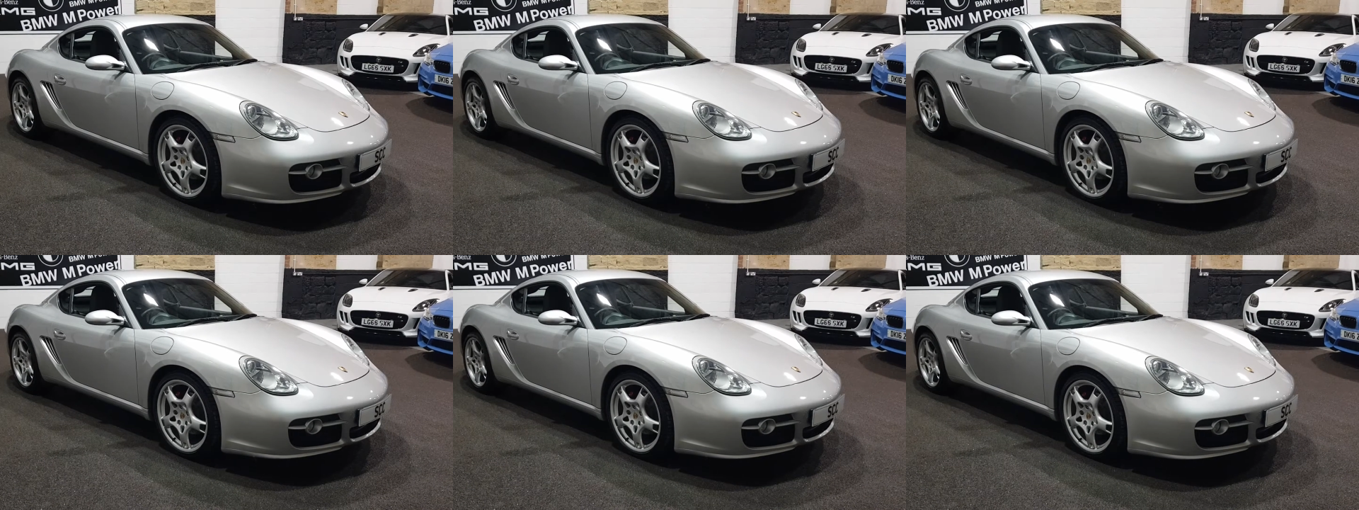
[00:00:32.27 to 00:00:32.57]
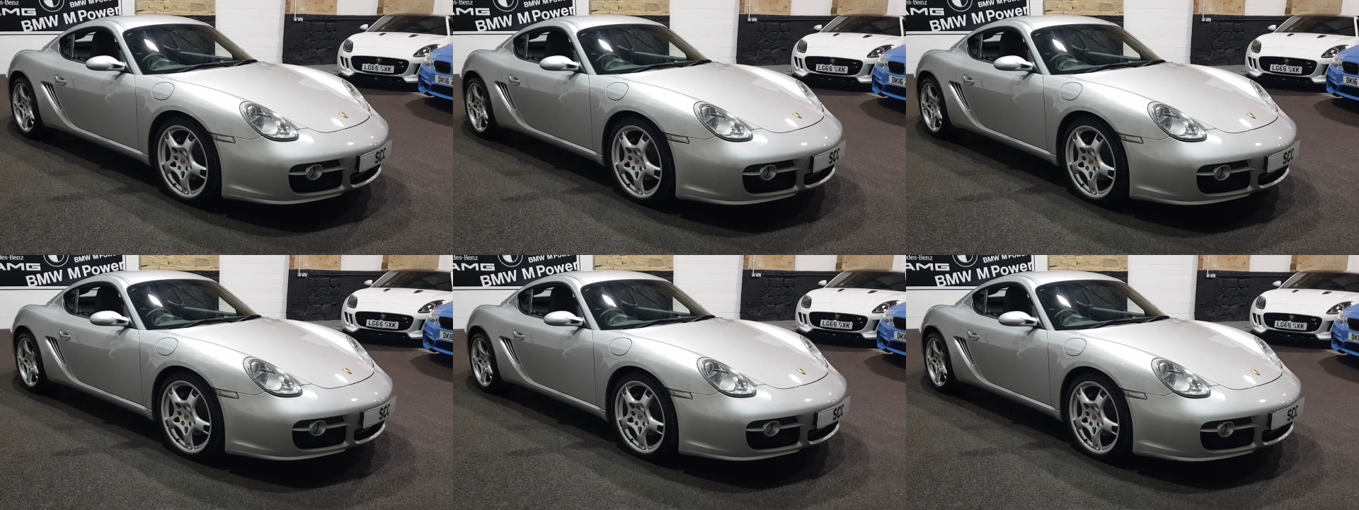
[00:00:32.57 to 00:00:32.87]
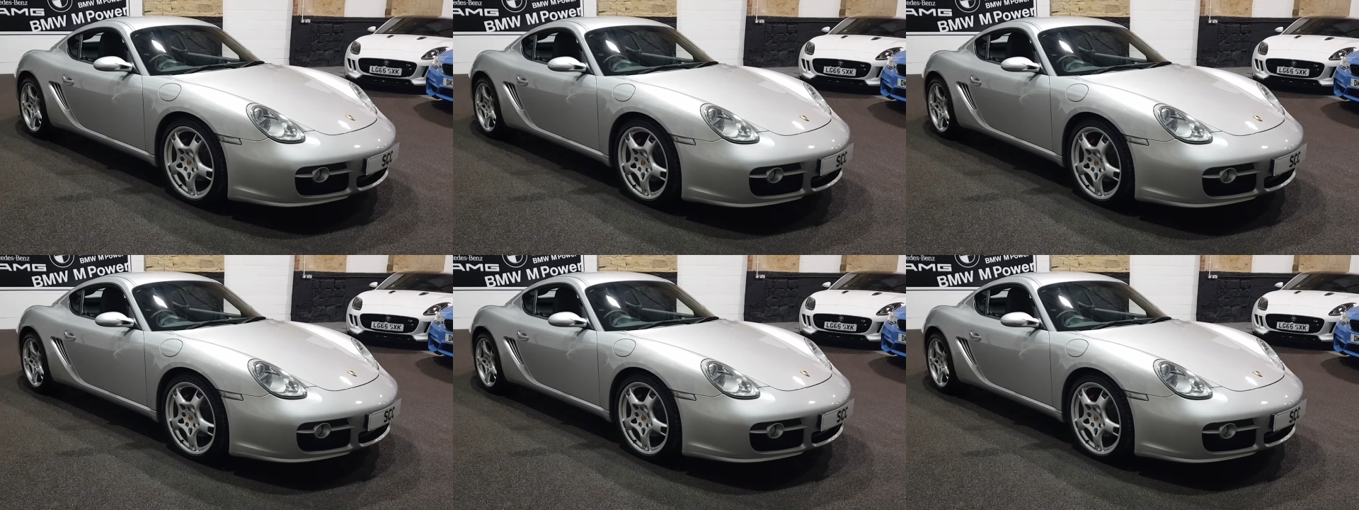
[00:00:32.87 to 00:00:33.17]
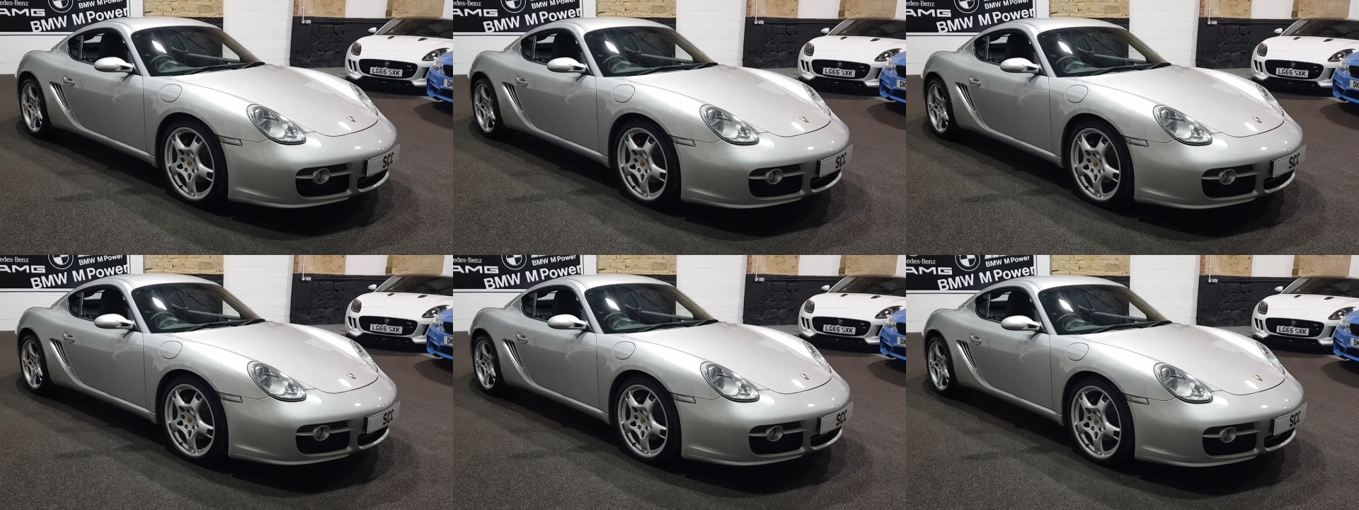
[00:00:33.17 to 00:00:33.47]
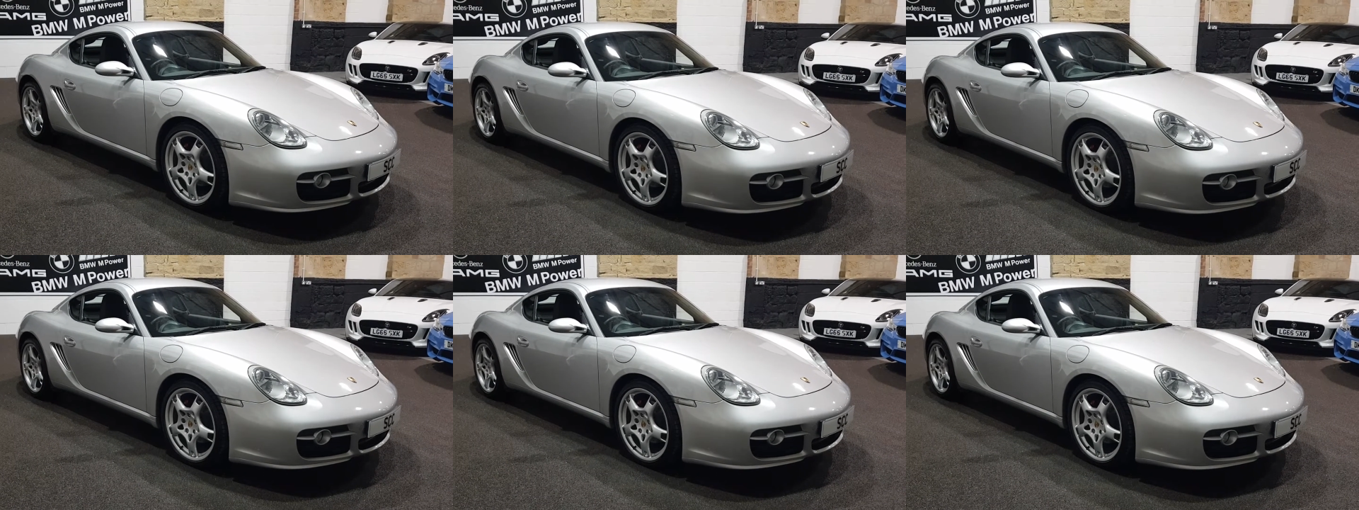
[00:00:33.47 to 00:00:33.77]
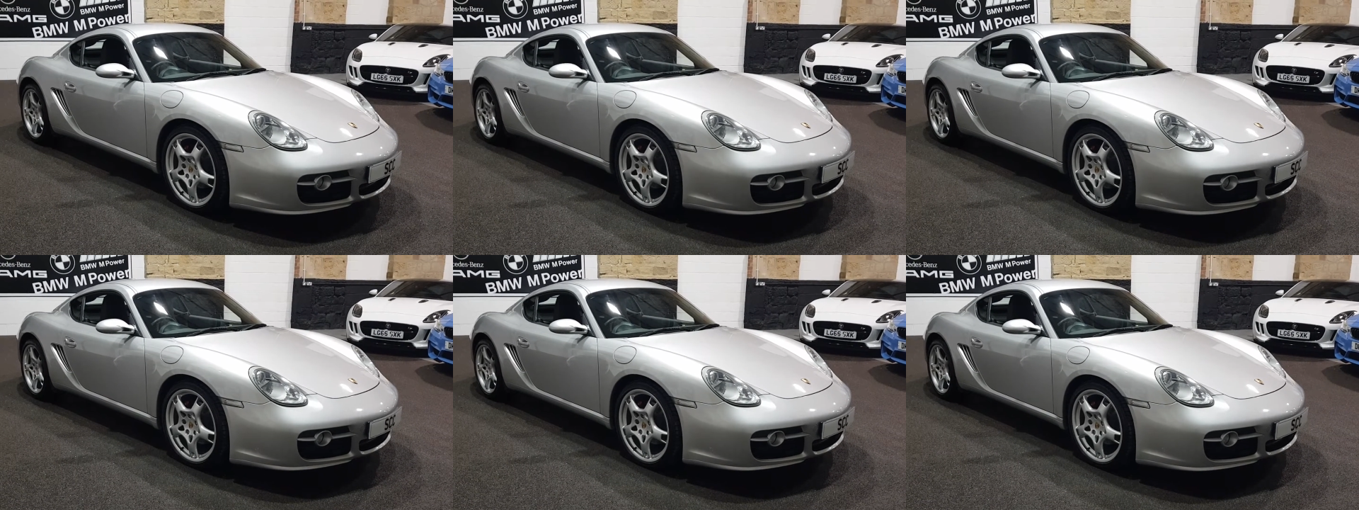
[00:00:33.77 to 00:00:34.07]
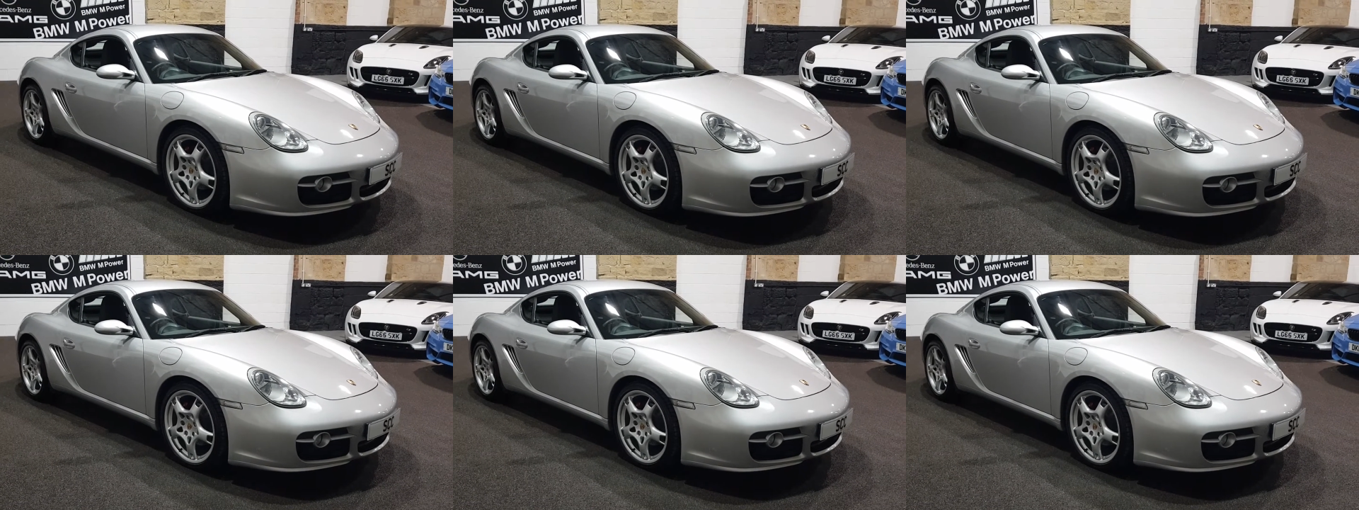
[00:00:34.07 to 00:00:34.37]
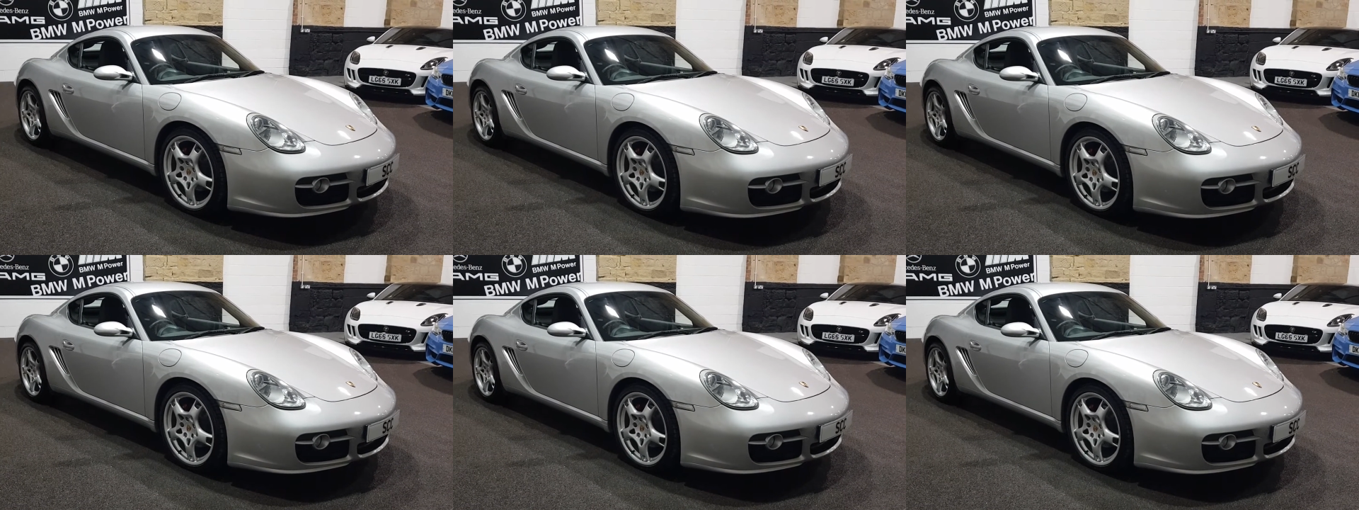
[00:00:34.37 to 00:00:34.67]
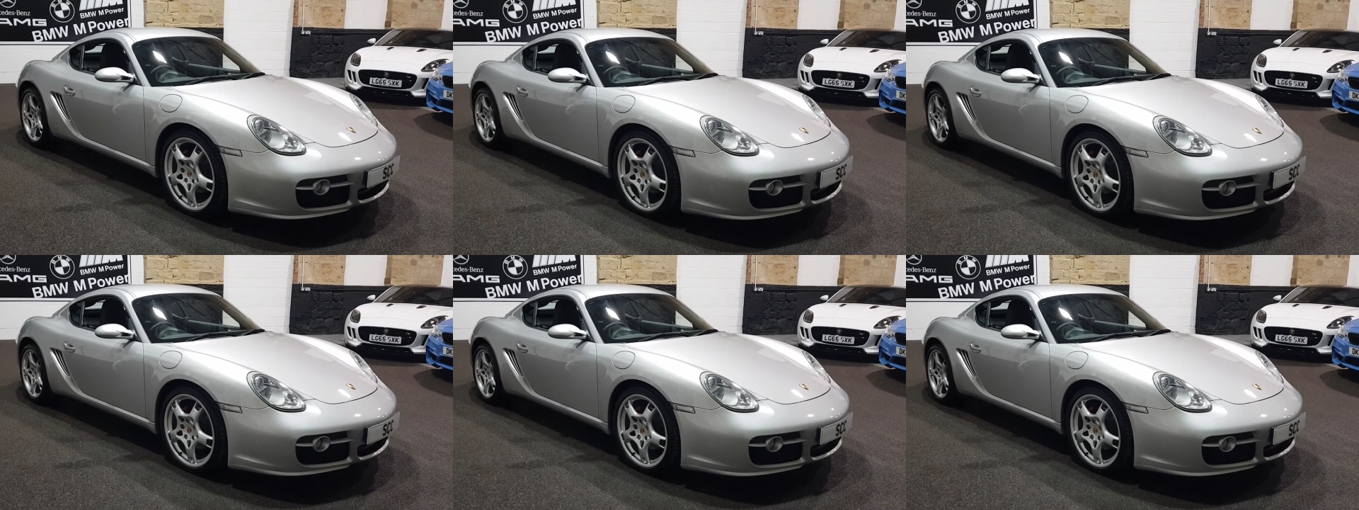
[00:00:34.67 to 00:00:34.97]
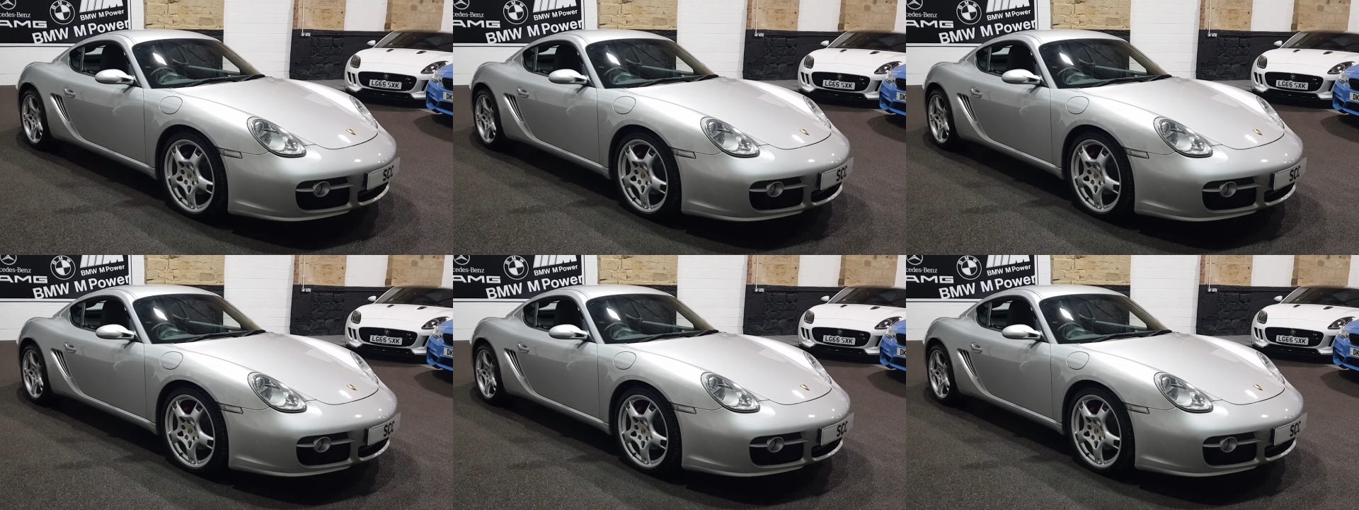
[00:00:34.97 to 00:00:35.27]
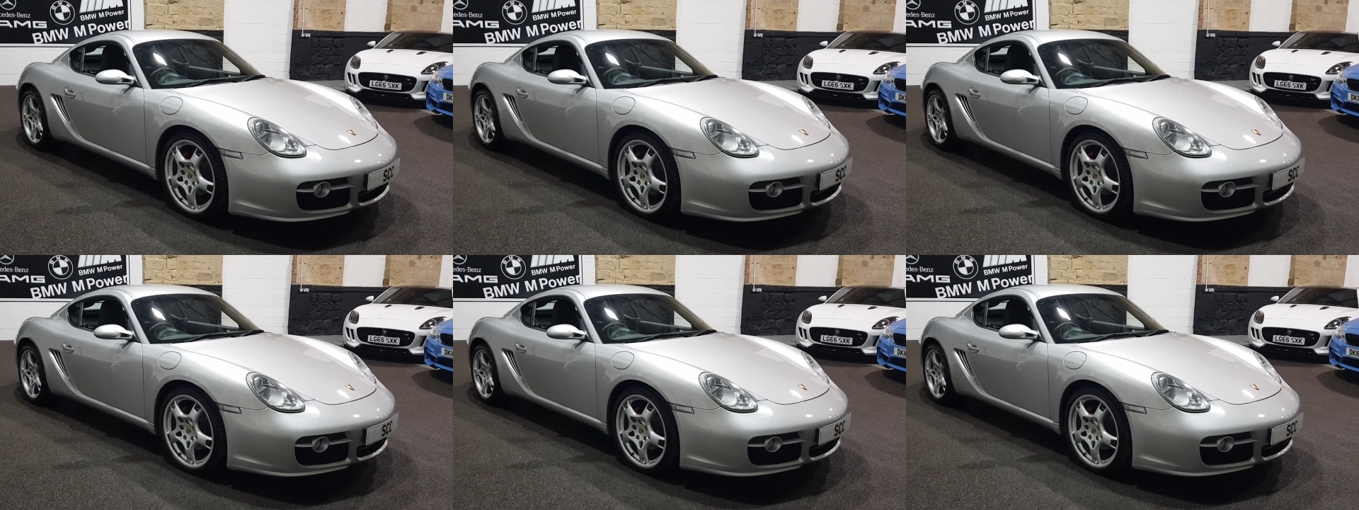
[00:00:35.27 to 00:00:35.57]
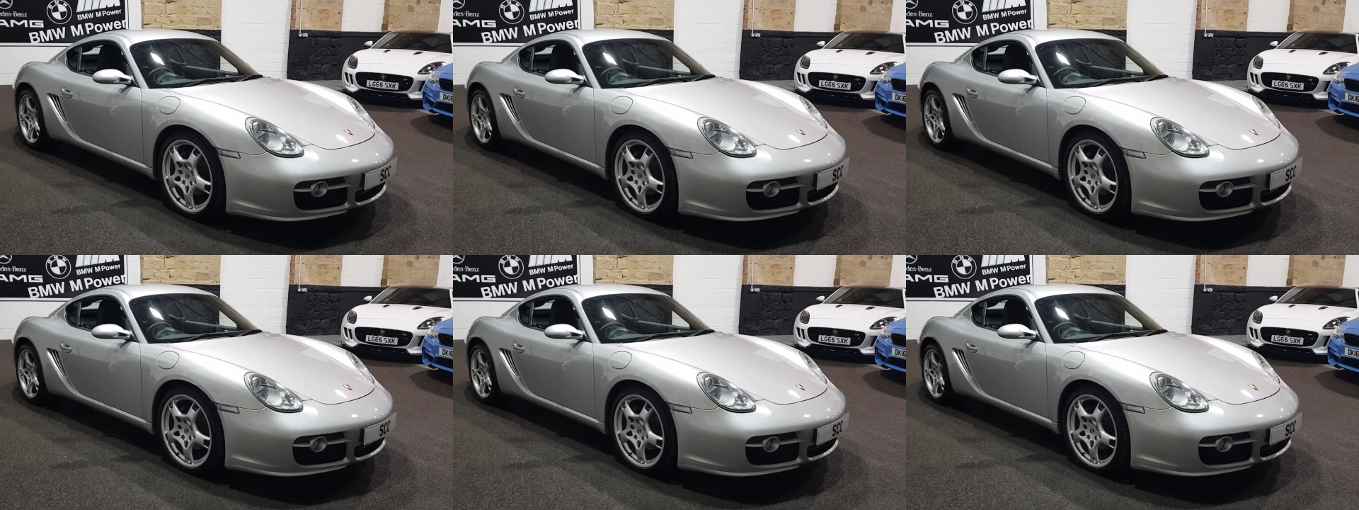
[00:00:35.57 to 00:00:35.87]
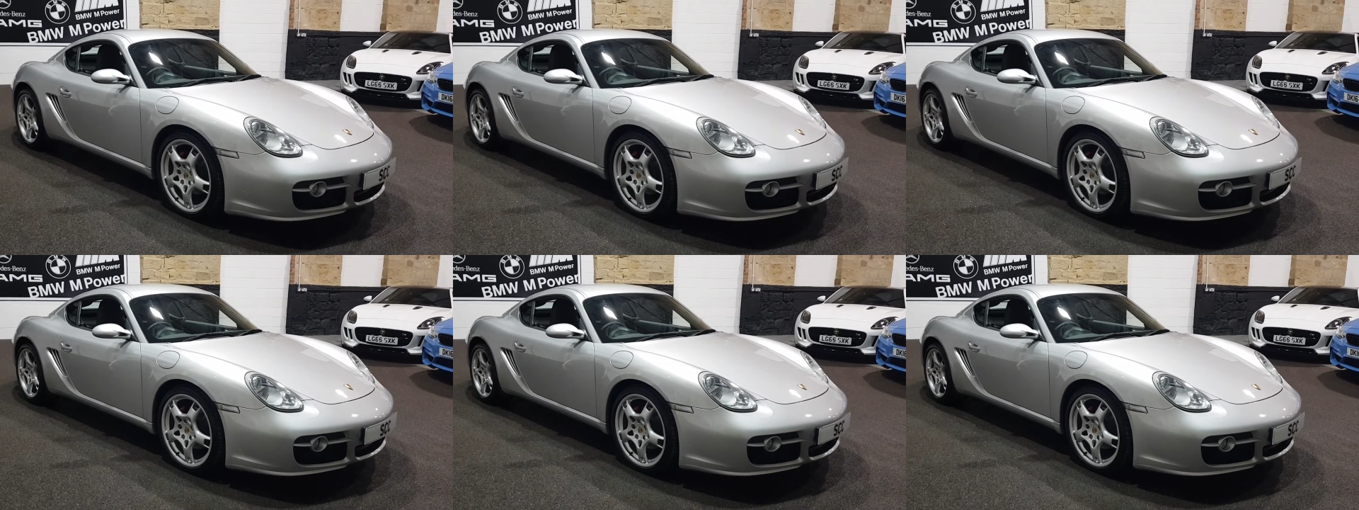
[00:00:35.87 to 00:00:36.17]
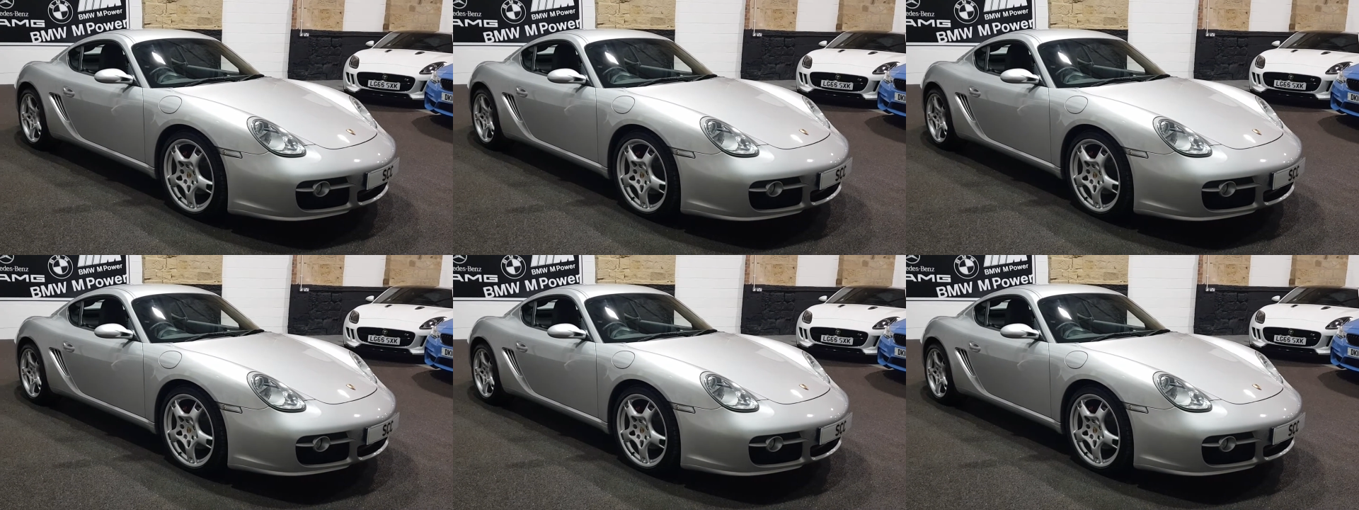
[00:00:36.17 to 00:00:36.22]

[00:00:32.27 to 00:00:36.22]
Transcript: [unreadable: no face in view]